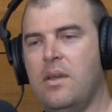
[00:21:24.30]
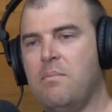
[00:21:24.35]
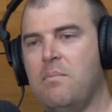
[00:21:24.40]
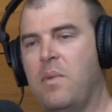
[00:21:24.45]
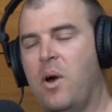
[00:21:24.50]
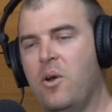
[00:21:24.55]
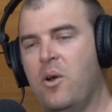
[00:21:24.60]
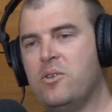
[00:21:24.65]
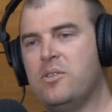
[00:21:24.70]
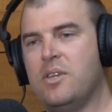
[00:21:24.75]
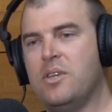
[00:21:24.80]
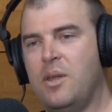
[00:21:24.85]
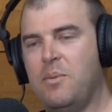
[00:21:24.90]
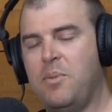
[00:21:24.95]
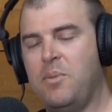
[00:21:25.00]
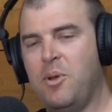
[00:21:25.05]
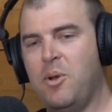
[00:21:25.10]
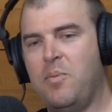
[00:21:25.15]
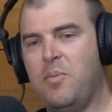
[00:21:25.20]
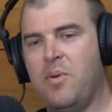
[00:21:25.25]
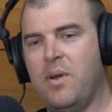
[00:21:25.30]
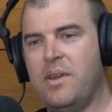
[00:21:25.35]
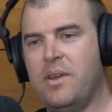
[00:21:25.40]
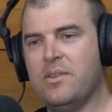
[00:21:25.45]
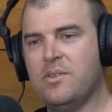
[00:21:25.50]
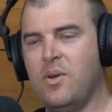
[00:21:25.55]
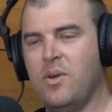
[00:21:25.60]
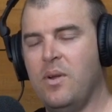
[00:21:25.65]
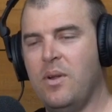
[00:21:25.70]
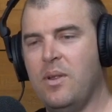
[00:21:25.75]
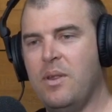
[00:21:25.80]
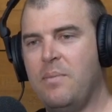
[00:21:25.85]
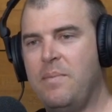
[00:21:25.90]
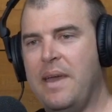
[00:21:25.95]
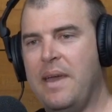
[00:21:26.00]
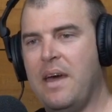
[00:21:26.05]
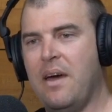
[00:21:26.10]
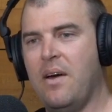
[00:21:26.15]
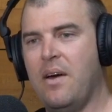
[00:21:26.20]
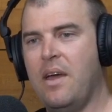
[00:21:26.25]
most of the blueprint is all
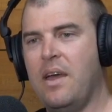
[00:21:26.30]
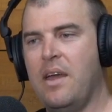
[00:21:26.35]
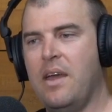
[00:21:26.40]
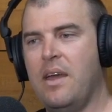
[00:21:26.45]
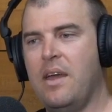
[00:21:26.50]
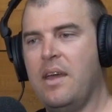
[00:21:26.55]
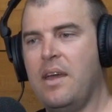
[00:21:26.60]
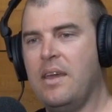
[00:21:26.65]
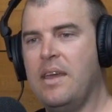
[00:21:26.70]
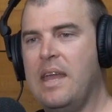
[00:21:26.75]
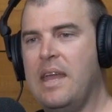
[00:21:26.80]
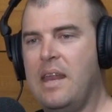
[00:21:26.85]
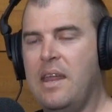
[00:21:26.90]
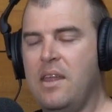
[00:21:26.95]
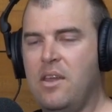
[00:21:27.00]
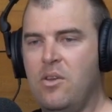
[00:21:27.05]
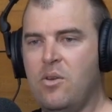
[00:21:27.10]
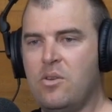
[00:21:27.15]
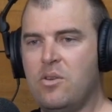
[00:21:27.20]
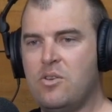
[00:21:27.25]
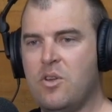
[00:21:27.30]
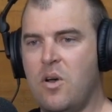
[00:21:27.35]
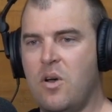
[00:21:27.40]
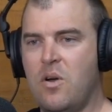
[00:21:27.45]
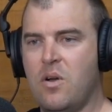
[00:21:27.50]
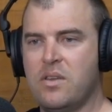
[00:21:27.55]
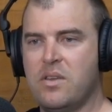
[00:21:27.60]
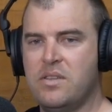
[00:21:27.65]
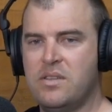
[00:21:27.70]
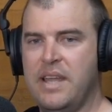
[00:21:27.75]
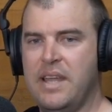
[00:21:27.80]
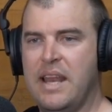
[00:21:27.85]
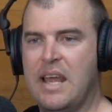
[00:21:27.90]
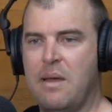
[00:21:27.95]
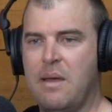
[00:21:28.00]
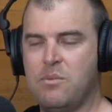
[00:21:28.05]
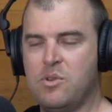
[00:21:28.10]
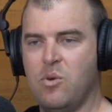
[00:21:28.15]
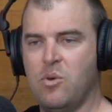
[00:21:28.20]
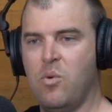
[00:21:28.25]
about getting your dog set
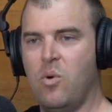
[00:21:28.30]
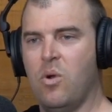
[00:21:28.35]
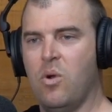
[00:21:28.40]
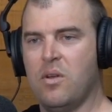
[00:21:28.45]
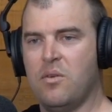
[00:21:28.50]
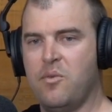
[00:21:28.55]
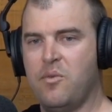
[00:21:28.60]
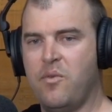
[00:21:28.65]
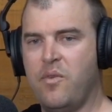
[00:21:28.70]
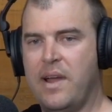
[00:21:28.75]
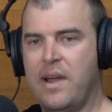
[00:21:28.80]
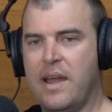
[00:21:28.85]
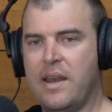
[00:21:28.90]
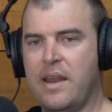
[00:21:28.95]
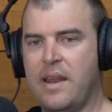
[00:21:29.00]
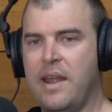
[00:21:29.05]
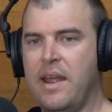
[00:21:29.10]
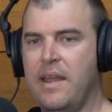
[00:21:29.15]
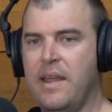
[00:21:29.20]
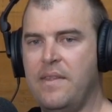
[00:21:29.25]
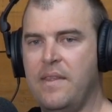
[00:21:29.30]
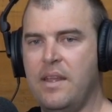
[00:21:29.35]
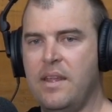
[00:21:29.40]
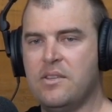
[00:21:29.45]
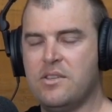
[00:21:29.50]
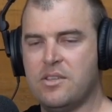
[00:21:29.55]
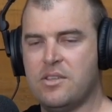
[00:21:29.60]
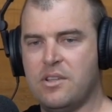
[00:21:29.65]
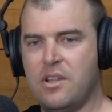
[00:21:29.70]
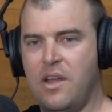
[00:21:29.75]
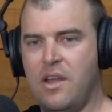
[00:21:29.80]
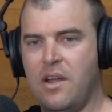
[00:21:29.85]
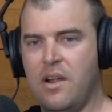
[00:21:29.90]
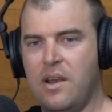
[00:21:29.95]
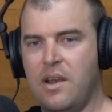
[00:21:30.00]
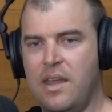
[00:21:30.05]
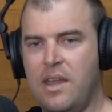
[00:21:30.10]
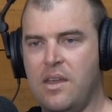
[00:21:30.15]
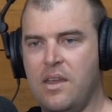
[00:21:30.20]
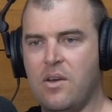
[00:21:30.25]
up to walk in front and then
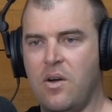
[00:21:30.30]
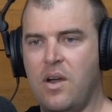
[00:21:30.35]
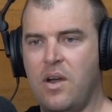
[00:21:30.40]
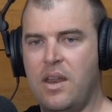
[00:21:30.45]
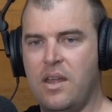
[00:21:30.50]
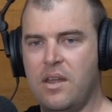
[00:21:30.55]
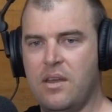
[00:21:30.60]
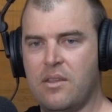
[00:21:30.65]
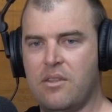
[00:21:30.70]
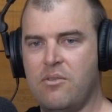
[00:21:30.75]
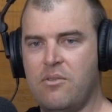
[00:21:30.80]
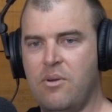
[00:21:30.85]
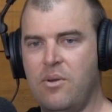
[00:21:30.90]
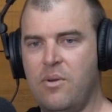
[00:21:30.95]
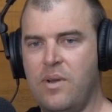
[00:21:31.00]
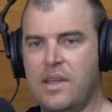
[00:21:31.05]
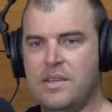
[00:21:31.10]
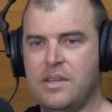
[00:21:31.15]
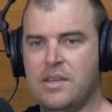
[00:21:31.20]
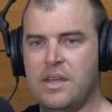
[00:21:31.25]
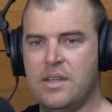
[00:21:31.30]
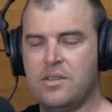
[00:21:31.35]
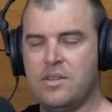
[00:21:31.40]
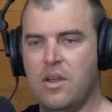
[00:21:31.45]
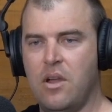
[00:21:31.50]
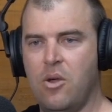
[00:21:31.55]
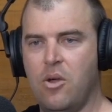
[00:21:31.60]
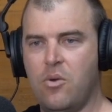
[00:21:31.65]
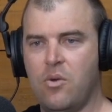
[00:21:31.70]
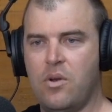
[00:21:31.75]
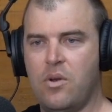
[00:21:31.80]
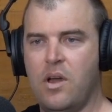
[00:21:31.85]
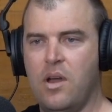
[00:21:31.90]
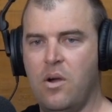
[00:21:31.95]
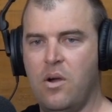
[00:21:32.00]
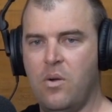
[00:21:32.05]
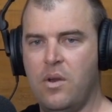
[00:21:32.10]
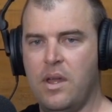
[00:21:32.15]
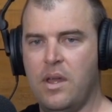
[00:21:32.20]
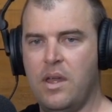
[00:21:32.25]
slowly guiding it through as it gets older and
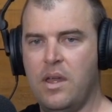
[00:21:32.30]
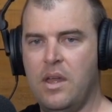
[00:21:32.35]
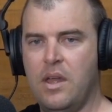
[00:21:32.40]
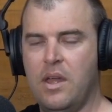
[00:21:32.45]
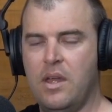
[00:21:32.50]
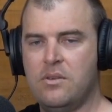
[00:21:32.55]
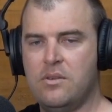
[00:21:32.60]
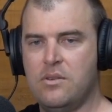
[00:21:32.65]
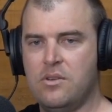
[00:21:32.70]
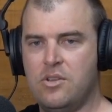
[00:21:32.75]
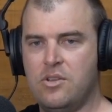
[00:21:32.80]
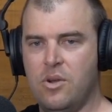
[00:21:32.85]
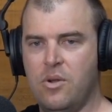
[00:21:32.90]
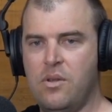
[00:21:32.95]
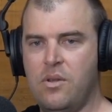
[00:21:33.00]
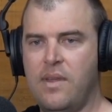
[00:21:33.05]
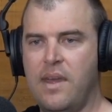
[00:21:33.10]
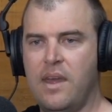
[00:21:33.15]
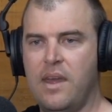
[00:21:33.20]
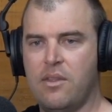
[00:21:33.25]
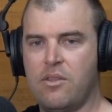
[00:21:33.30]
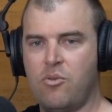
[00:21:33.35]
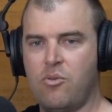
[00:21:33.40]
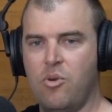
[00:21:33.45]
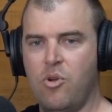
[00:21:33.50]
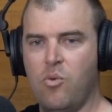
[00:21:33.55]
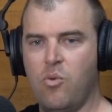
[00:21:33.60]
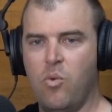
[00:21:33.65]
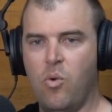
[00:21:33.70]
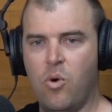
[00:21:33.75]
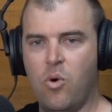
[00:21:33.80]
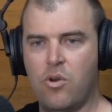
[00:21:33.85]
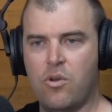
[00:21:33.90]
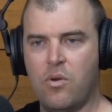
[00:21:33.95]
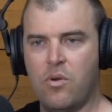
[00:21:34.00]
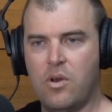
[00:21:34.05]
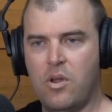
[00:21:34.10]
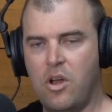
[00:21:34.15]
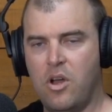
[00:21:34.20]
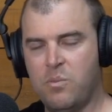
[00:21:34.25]
older to do that through
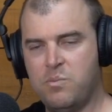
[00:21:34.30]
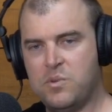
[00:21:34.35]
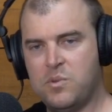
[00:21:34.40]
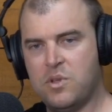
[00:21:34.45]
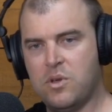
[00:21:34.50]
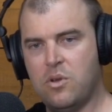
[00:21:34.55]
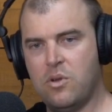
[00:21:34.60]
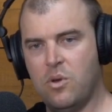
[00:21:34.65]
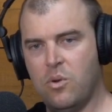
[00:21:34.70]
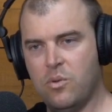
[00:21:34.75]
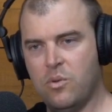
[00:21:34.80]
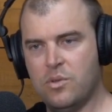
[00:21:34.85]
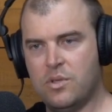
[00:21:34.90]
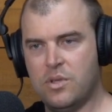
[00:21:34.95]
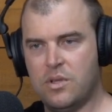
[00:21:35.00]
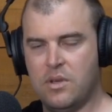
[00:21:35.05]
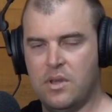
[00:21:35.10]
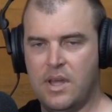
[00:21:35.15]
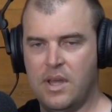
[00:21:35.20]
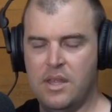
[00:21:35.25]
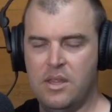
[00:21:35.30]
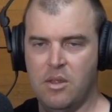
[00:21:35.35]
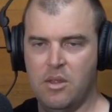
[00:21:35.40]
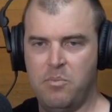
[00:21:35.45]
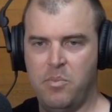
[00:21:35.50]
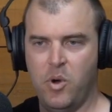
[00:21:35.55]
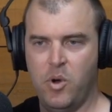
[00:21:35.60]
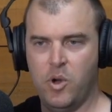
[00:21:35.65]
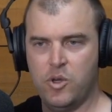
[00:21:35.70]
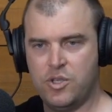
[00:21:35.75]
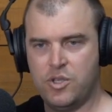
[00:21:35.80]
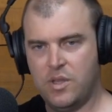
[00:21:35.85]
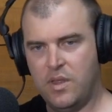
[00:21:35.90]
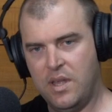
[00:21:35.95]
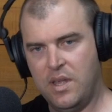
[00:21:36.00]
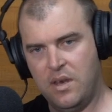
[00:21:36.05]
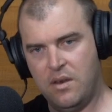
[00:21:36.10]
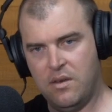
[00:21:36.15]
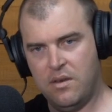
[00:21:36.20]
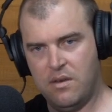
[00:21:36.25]
water and obstacles and in the bush,
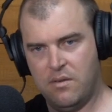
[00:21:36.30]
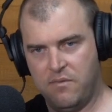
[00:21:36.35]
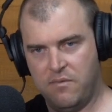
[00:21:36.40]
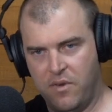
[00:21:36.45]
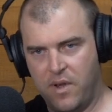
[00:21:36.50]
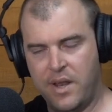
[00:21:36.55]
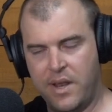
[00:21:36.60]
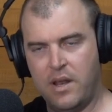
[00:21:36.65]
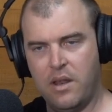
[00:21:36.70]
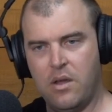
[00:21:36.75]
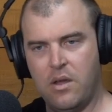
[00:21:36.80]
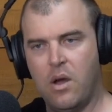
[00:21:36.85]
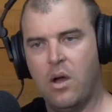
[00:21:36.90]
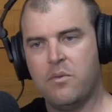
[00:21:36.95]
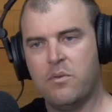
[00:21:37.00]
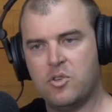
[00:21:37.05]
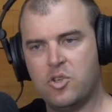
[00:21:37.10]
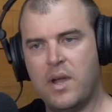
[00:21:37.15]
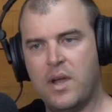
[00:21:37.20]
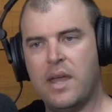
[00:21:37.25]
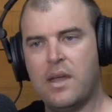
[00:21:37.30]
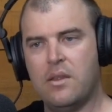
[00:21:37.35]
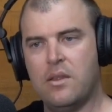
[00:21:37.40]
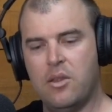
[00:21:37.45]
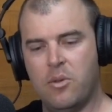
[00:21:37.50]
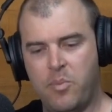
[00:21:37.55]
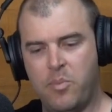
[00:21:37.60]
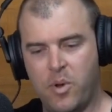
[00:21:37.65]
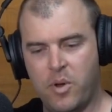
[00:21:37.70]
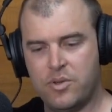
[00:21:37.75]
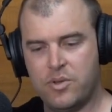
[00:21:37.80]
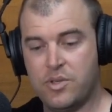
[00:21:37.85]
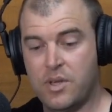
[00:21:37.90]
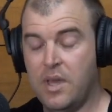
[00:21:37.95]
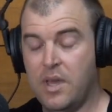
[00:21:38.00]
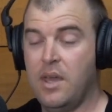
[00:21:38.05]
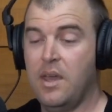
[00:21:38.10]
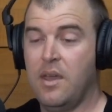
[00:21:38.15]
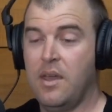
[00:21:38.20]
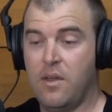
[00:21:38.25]
and then finally off track in the bush,
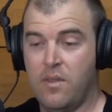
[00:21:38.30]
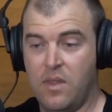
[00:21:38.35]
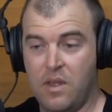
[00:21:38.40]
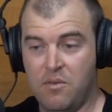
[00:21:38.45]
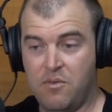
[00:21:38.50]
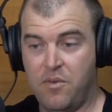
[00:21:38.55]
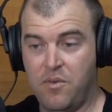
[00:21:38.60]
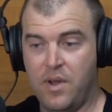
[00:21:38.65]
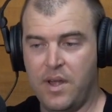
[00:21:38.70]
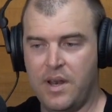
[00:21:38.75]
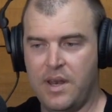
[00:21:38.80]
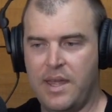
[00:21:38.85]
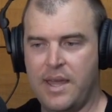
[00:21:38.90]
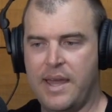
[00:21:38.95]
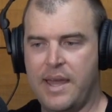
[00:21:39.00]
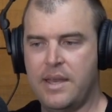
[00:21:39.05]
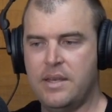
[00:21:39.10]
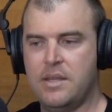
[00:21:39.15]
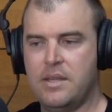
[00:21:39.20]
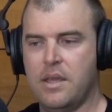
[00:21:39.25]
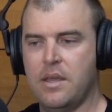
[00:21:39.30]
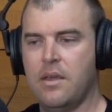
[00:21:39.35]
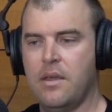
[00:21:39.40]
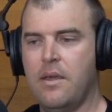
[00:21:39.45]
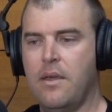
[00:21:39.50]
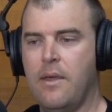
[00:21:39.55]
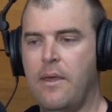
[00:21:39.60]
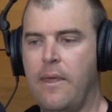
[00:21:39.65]
and then finally hunting.